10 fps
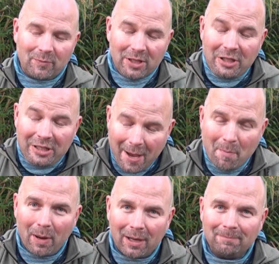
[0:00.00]

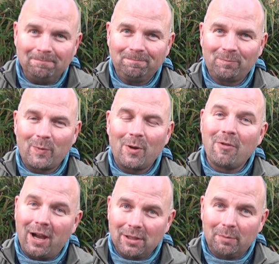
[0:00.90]
December
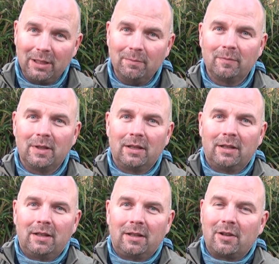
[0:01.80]
randomly,
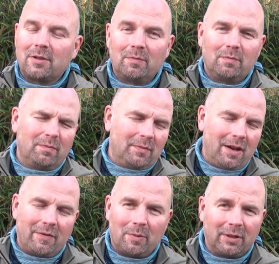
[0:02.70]
because
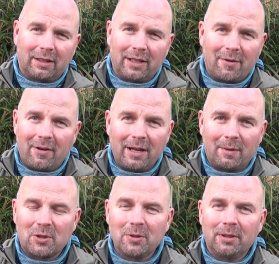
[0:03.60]
everybody will get it right,
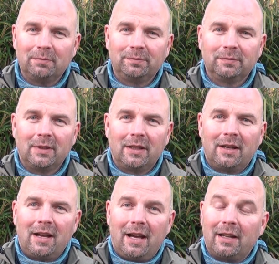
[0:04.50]
I'm sure.
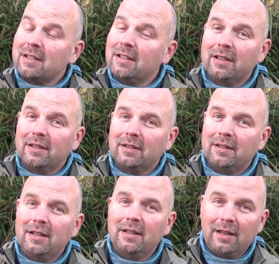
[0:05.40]
And I'll see you in the